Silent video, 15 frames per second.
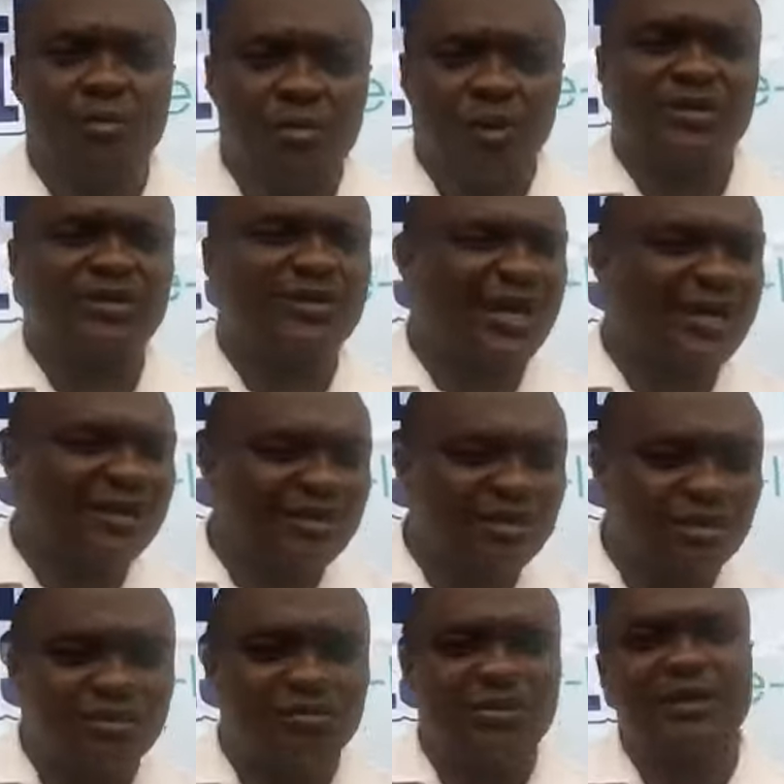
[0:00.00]
But there
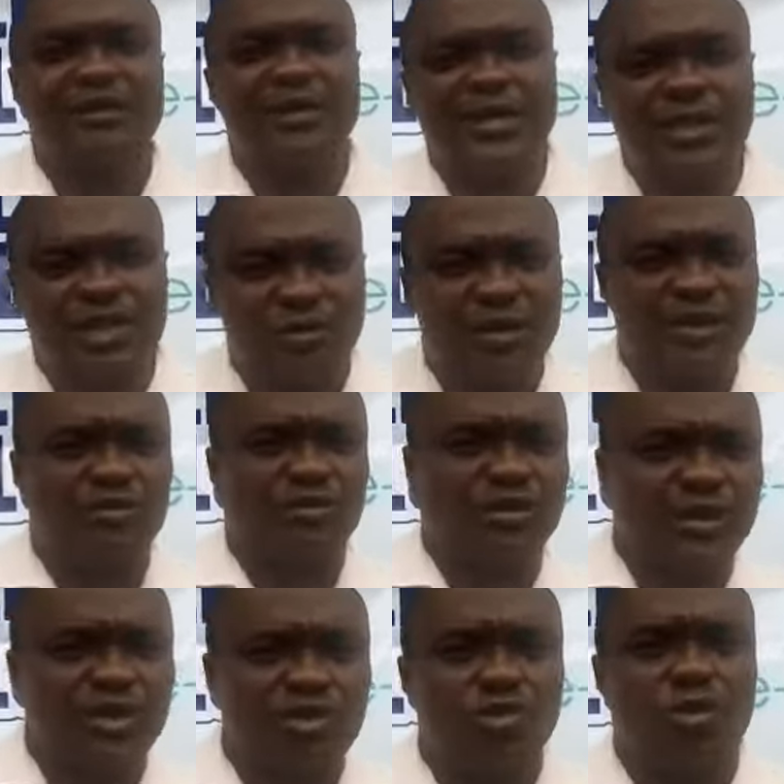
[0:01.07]
is little
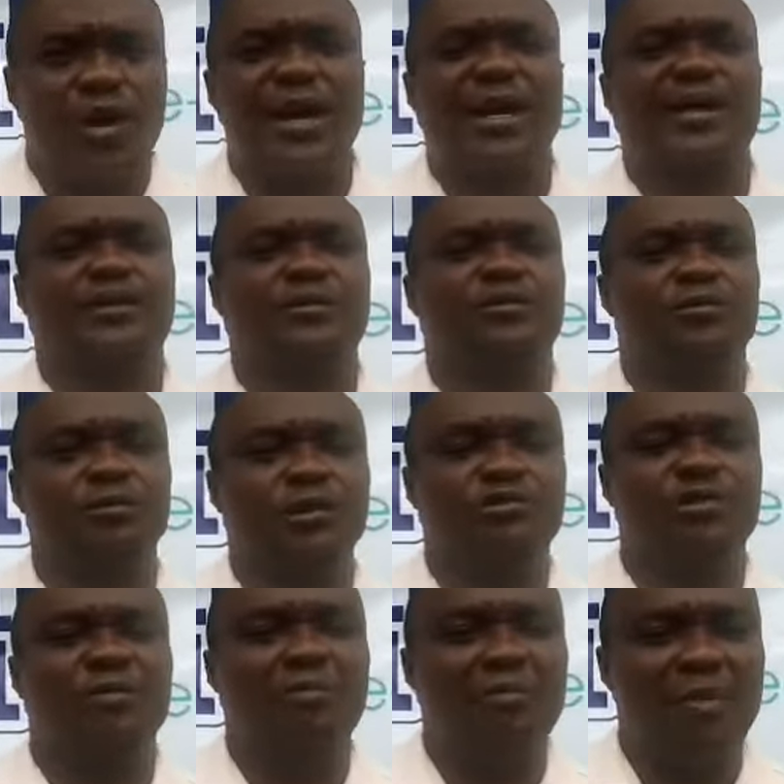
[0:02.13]
change to add, which
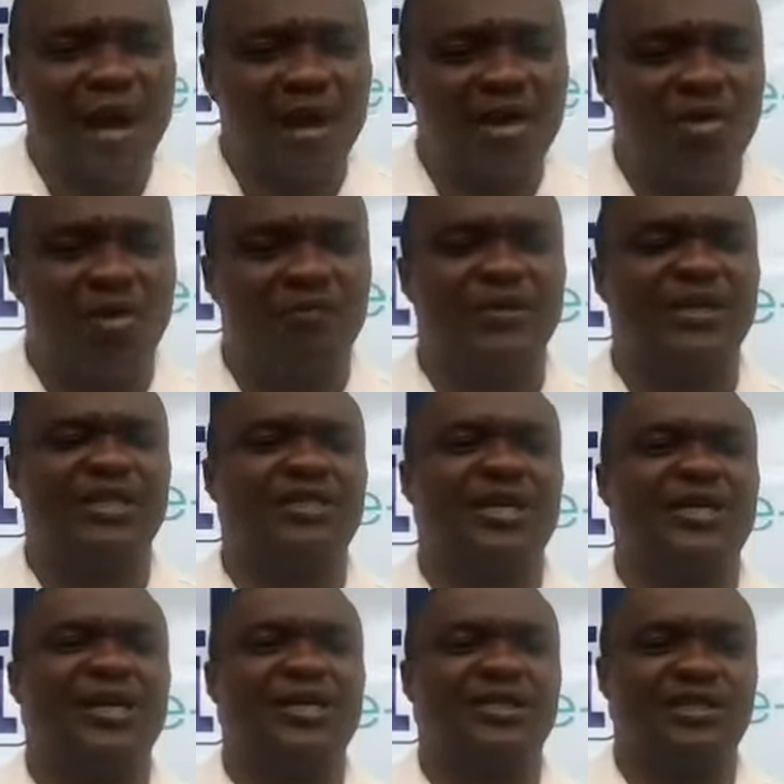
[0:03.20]
will mark off a
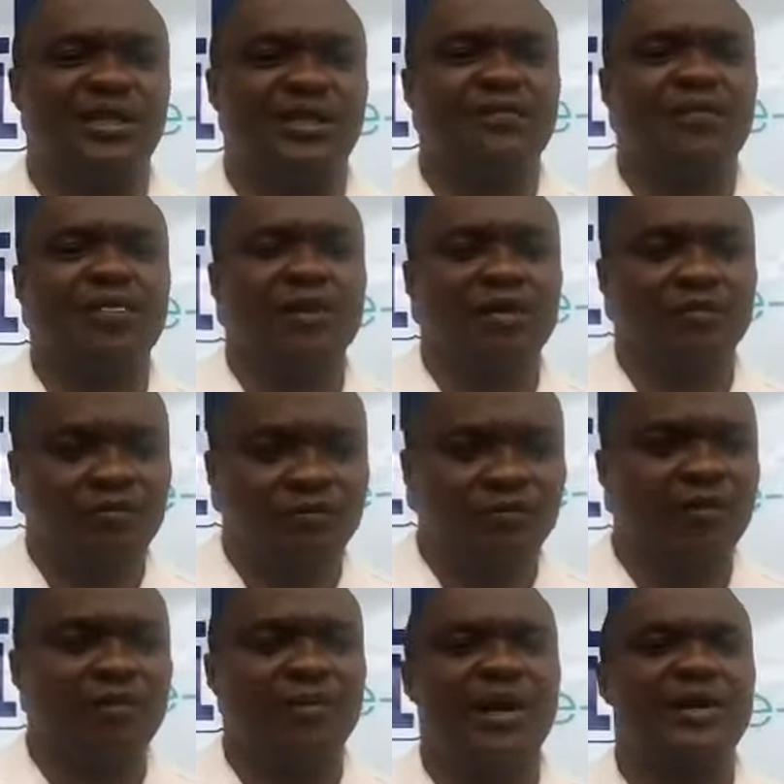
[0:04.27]
literary essay
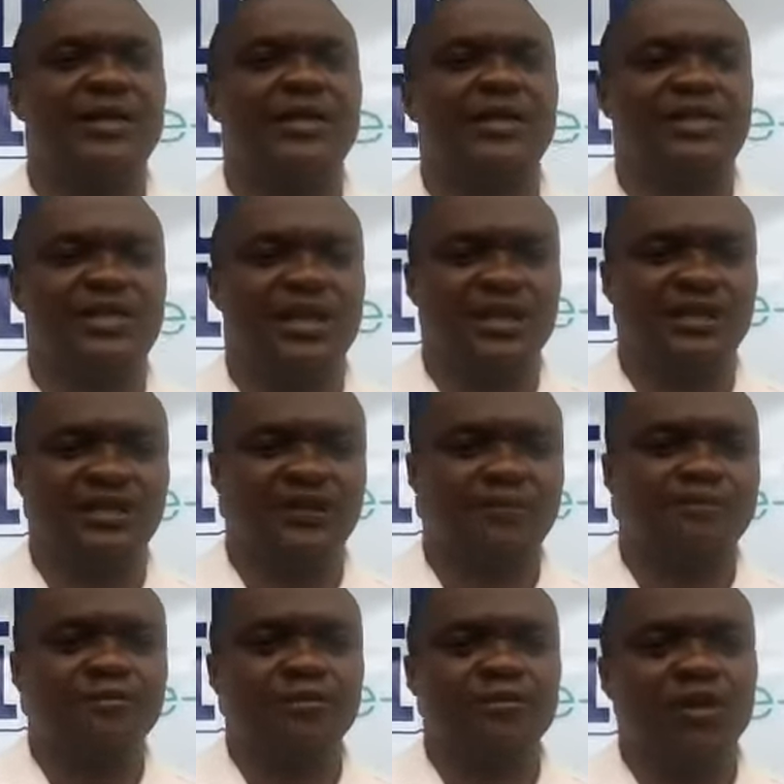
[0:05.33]
from an English essay.
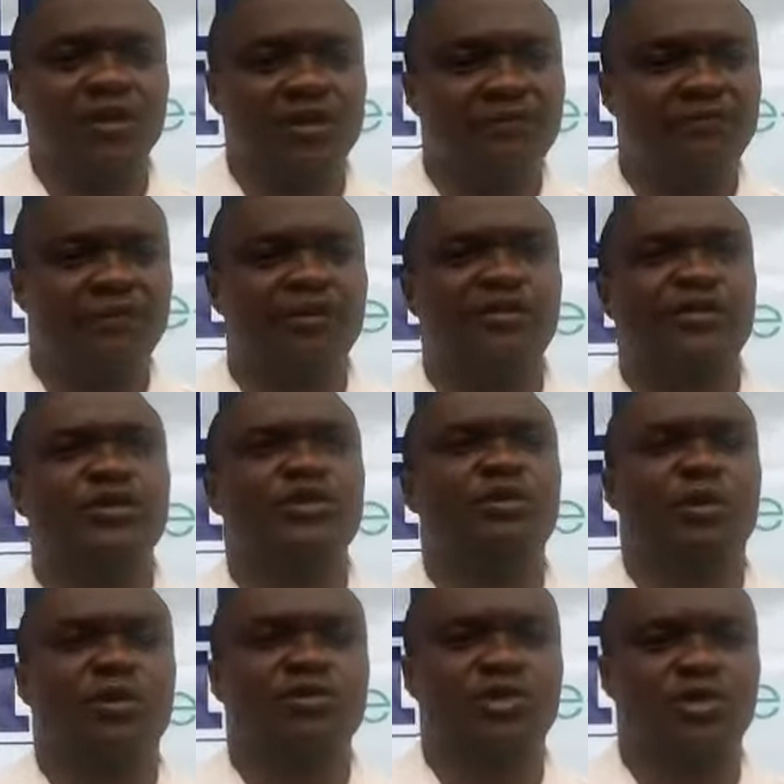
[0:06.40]
The first thing you
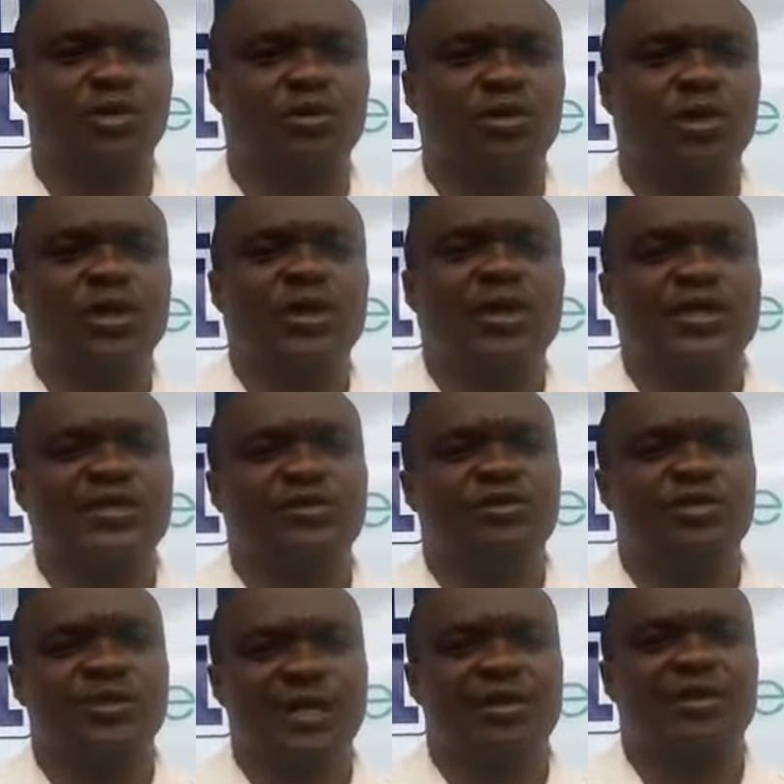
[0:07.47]
must do is to
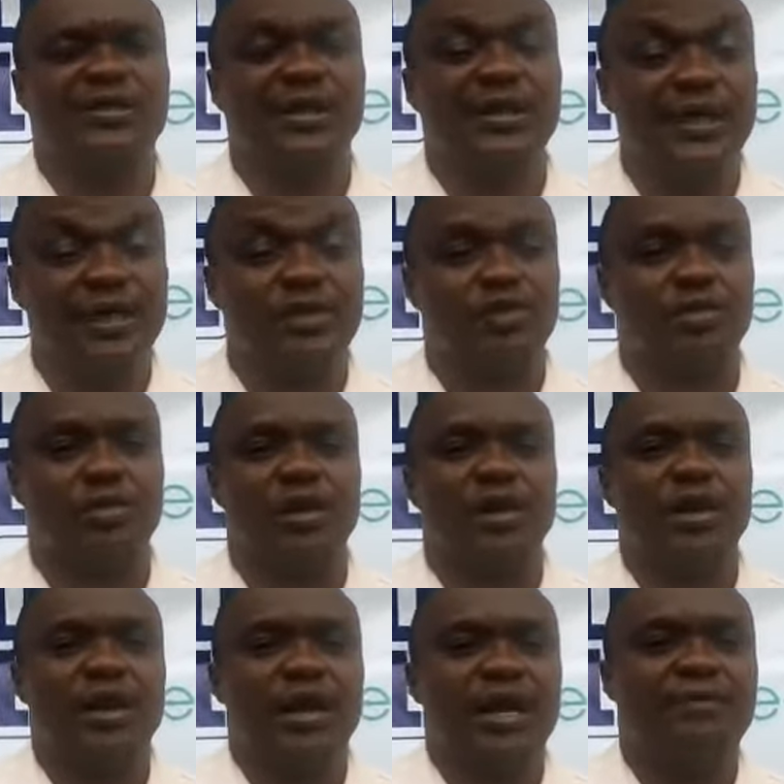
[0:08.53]
tell us a little
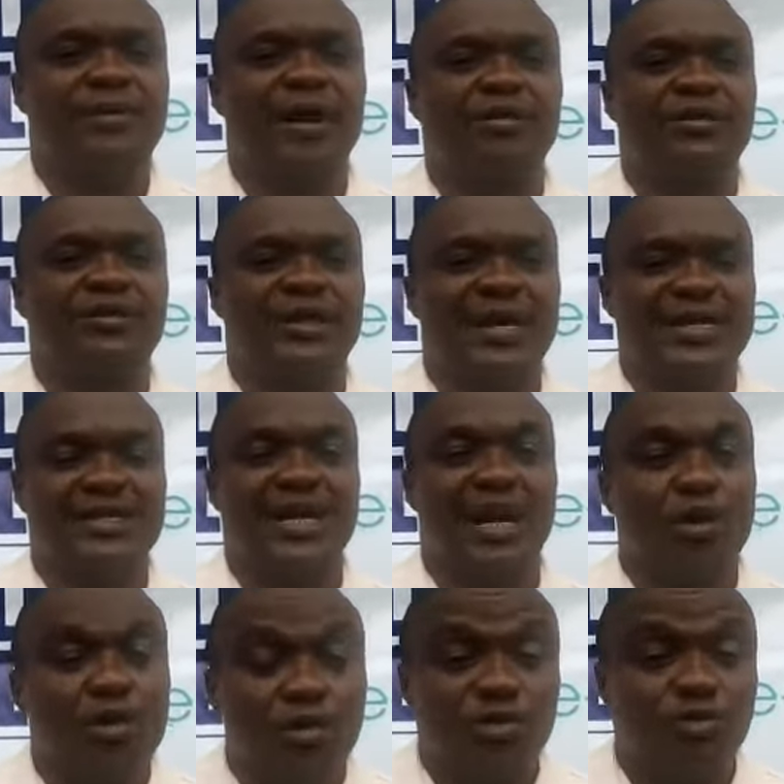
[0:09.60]
about the writer
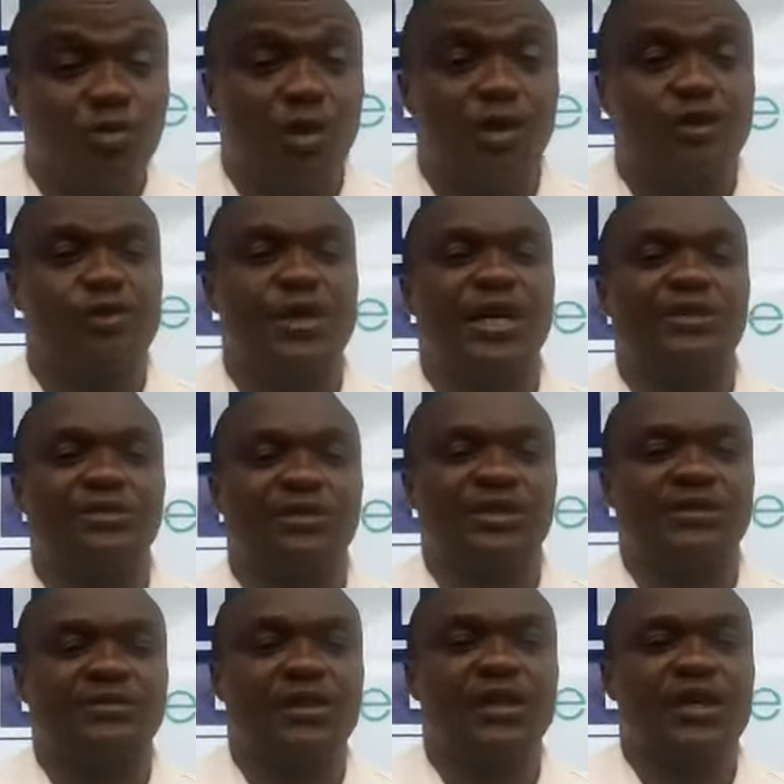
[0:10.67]
whose work you are using.